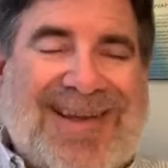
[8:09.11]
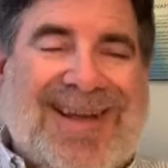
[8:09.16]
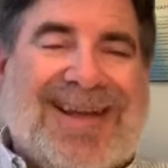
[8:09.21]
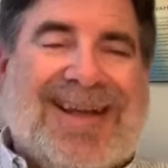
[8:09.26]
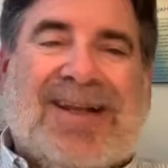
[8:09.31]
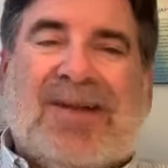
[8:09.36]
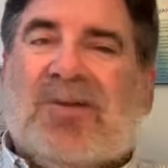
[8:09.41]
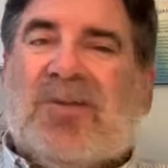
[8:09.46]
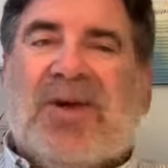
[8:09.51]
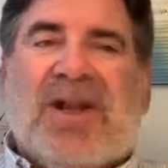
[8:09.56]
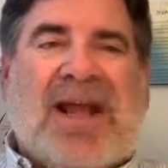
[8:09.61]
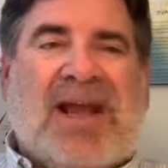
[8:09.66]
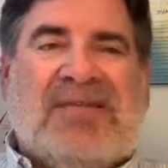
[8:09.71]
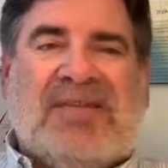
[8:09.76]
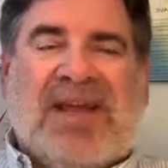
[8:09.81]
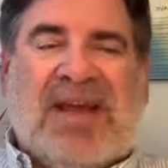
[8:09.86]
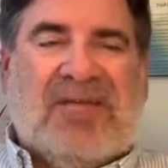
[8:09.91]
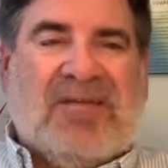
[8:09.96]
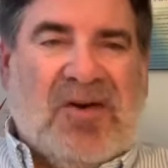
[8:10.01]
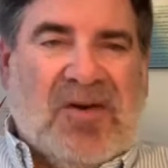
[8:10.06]
And I don't want
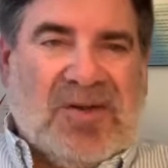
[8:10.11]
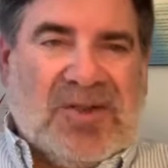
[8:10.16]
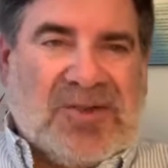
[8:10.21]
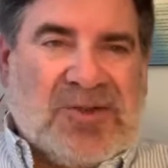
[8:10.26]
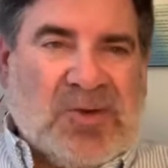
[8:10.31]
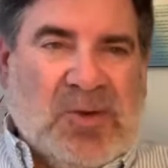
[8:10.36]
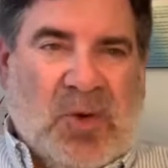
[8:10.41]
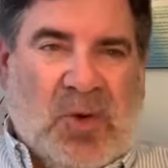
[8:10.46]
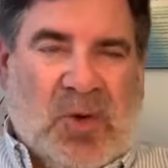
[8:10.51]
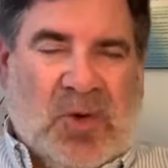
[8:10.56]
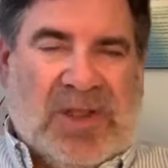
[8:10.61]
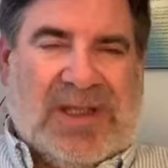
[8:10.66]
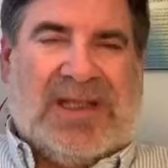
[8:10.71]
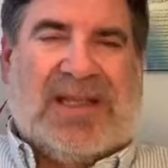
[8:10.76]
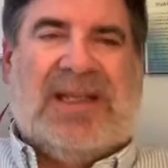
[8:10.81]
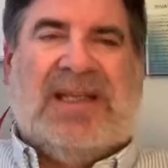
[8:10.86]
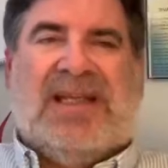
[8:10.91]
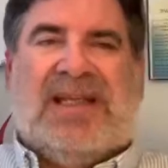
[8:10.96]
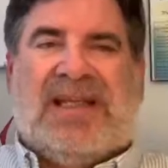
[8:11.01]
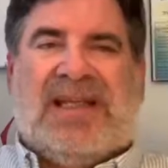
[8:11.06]
to have all the
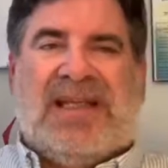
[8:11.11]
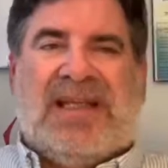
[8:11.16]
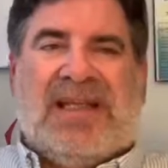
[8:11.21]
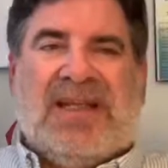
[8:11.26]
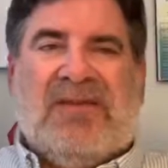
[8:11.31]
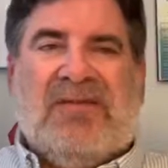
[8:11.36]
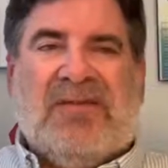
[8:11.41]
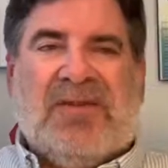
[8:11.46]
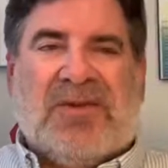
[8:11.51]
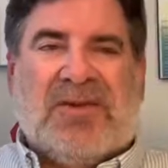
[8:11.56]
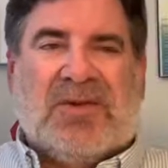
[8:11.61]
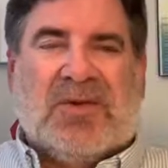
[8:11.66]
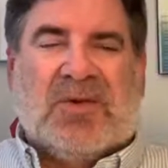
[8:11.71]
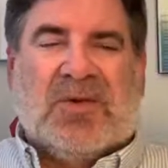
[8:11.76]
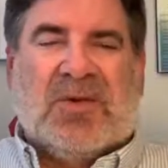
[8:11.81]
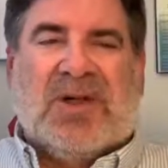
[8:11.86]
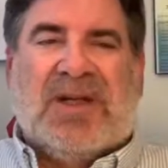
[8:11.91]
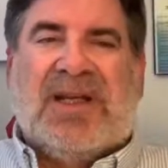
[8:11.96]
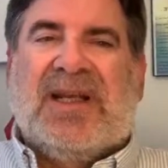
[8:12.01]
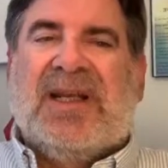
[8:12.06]
tooling and the
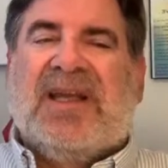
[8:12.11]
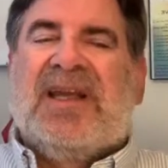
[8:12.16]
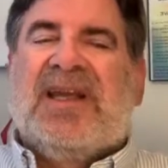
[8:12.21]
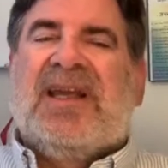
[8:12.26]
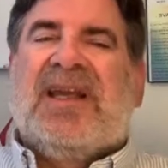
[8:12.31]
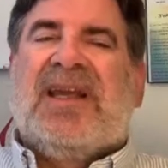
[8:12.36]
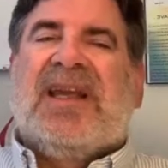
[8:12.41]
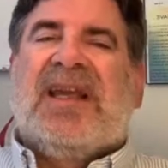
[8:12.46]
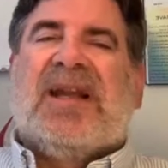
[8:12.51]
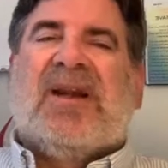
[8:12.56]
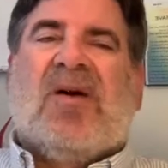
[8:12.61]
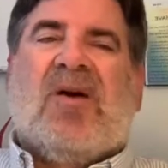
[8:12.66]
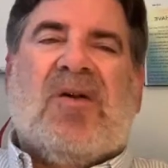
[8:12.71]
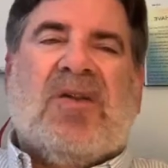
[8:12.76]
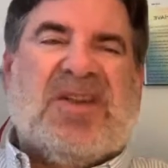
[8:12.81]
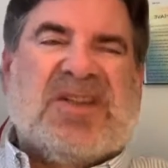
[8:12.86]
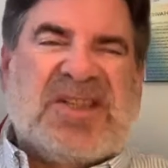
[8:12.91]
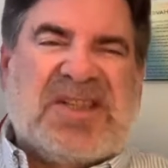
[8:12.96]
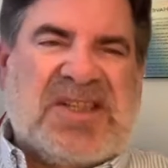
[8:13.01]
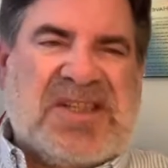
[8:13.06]
inventory and all
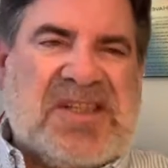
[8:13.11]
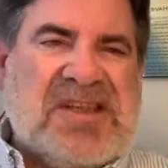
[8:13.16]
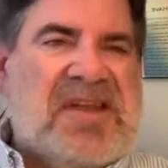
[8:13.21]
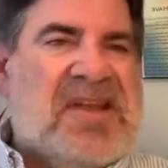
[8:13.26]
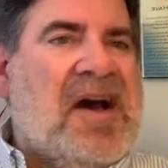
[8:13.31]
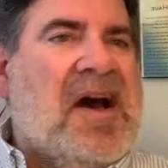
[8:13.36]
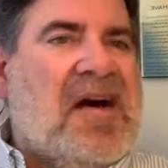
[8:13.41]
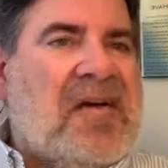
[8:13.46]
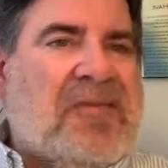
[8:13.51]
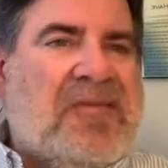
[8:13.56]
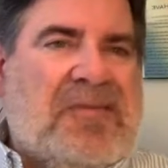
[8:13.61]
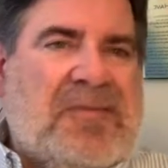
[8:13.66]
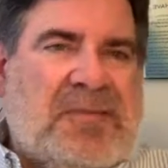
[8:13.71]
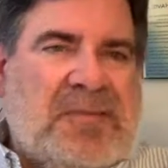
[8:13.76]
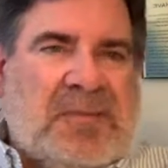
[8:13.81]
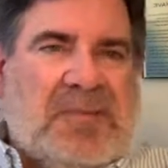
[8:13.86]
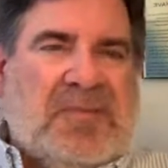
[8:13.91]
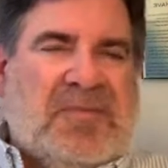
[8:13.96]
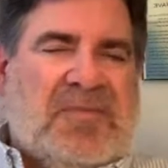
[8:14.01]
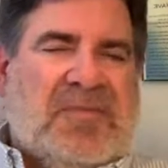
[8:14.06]
the stuff
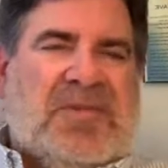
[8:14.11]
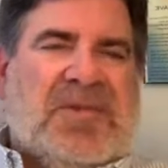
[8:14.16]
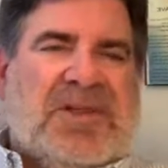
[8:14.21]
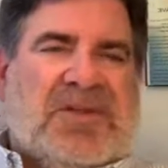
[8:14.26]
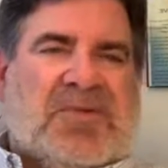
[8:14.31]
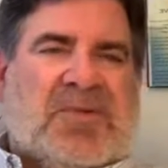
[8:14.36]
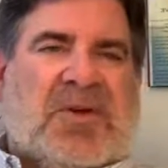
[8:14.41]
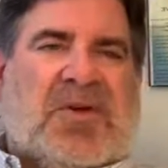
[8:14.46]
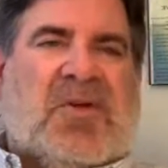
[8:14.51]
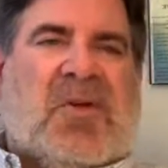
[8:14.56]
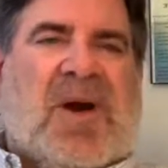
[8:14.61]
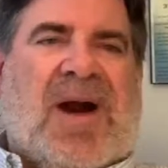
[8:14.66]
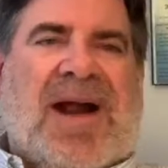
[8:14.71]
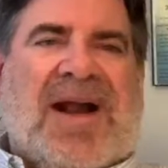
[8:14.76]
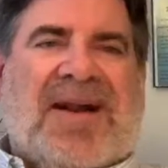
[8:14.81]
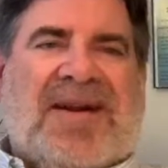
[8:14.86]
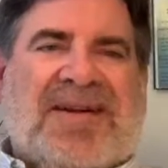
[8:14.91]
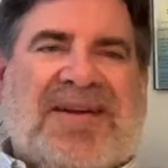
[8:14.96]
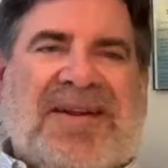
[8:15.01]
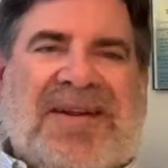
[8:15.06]
that's
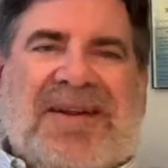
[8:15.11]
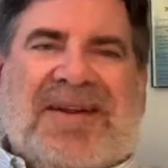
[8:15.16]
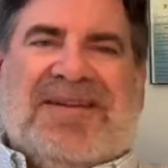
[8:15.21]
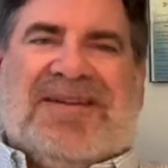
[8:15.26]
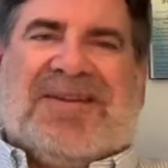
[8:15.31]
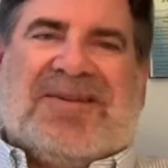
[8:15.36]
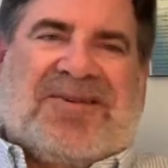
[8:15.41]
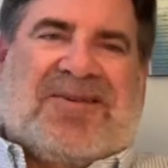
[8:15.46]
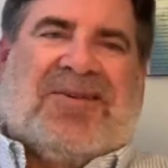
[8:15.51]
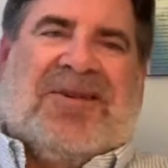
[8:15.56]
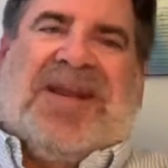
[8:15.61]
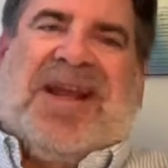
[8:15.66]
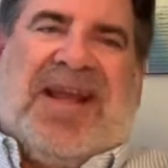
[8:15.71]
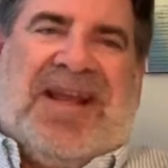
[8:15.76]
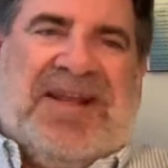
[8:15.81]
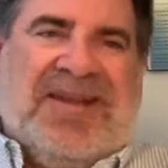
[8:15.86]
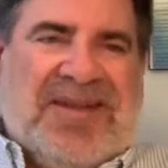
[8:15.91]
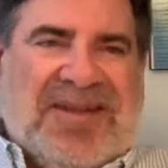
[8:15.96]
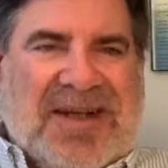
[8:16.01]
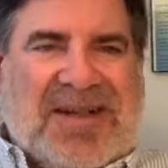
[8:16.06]
required to
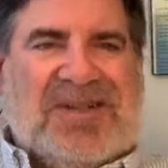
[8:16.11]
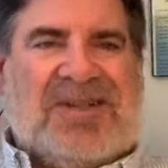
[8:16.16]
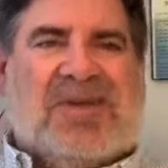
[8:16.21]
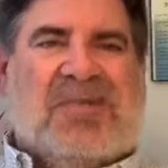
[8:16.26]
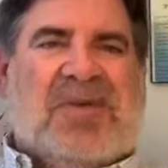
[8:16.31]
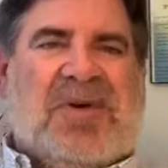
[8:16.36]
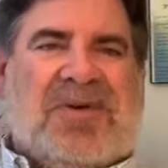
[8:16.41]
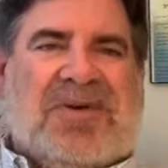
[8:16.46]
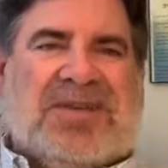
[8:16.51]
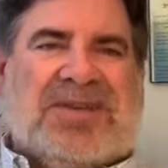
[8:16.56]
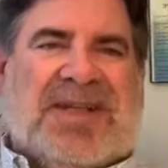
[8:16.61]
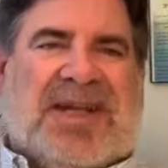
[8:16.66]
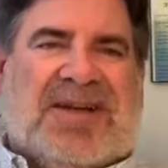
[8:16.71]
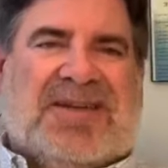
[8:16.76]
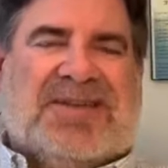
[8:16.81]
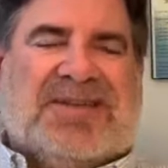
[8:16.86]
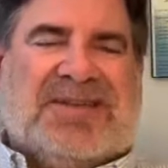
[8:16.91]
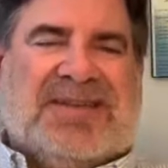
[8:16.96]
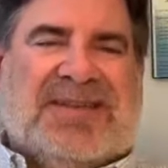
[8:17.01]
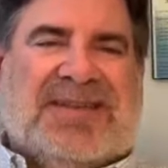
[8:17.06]
create custom
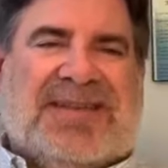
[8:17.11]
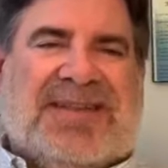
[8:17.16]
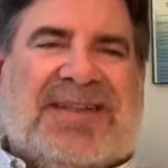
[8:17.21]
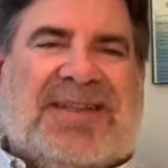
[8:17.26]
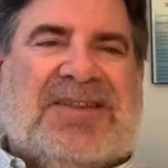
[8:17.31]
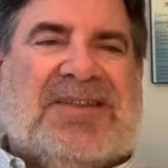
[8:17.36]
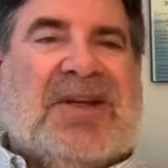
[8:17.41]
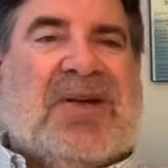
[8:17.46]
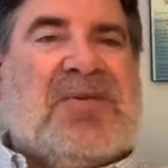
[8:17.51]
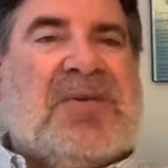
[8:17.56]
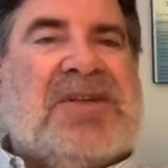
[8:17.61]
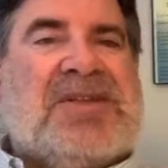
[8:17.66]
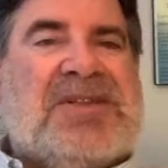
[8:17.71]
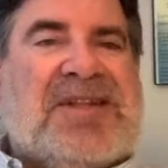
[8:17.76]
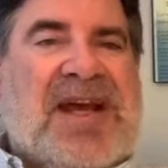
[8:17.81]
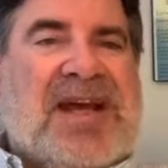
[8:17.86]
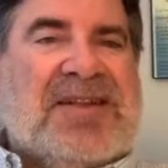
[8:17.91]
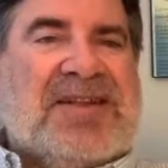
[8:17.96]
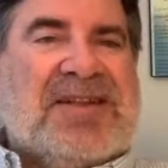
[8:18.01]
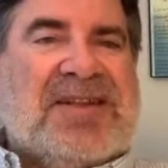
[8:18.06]
motorcycles. So I reached
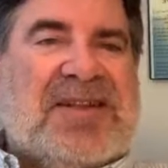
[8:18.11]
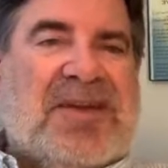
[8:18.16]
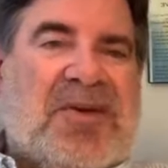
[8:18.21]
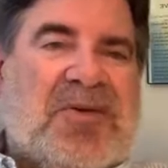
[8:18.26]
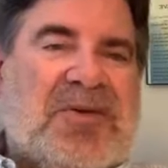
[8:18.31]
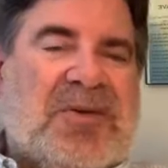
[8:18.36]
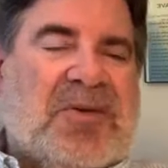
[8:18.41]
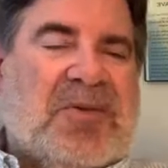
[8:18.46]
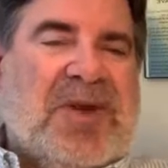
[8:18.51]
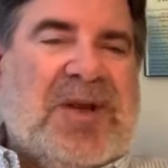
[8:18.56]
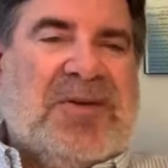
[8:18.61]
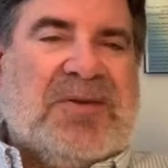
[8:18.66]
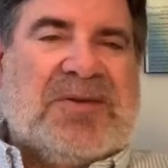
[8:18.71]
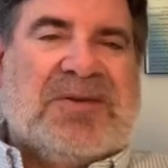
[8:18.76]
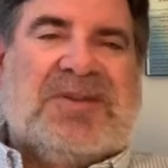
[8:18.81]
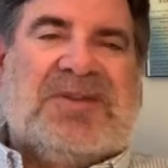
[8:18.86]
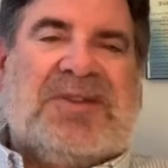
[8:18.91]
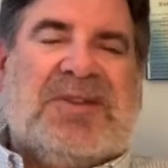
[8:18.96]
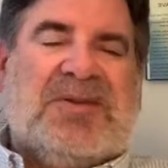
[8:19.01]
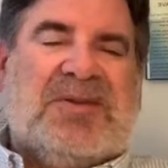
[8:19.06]
out to the owner of Red
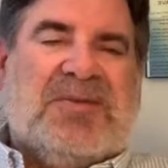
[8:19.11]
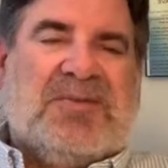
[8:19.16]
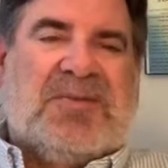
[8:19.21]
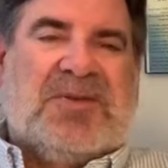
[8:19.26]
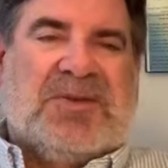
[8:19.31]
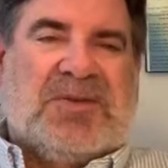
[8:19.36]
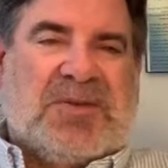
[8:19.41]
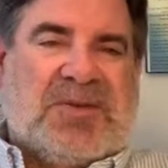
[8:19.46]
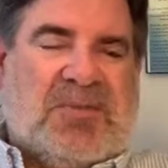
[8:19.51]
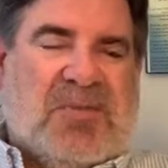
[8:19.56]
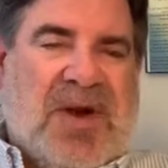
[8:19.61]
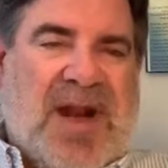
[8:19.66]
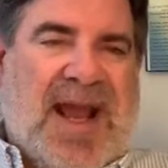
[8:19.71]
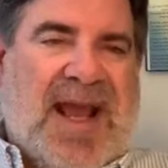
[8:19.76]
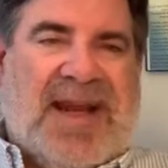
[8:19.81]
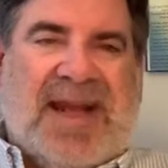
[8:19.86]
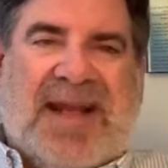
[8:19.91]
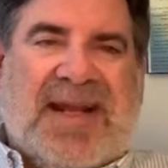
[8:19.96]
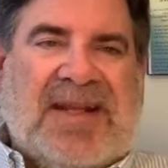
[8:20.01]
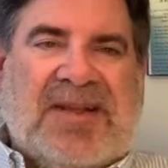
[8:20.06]
Horse, which was
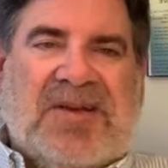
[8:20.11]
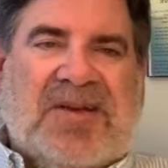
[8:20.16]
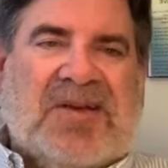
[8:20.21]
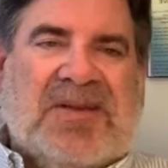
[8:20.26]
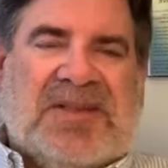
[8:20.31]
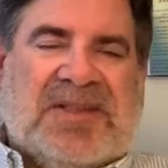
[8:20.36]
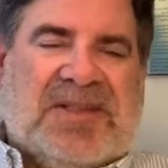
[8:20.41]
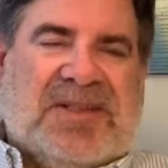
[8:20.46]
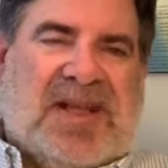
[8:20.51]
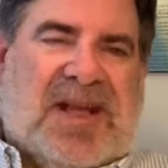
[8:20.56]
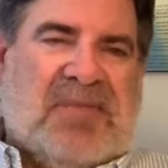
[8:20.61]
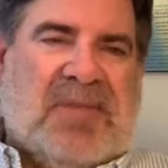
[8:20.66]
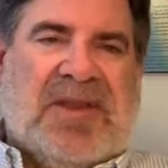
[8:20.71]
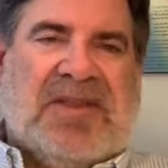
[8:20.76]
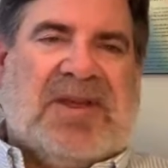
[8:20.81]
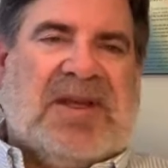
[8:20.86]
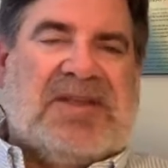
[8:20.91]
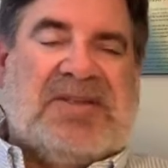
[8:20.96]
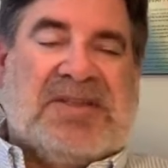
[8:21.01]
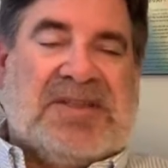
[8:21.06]
Brad. I didn't know it at the time. I
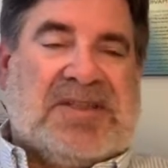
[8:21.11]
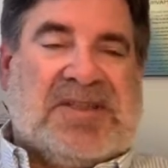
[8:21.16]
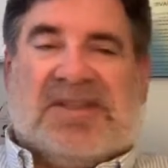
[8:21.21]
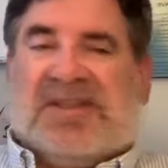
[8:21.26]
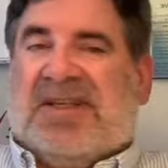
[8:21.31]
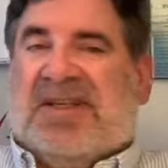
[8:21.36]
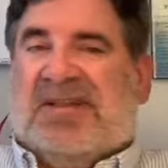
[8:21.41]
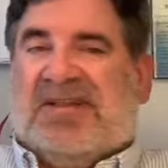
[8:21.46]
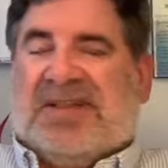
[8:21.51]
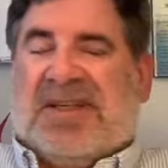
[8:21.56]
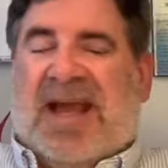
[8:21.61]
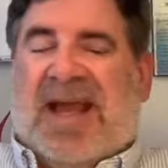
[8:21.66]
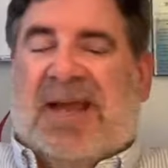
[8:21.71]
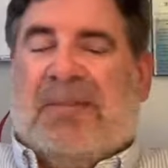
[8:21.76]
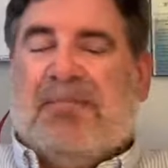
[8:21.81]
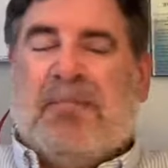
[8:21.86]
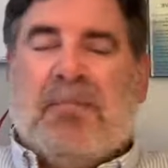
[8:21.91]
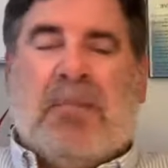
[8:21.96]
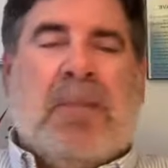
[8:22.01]
thought he was just a sales guy.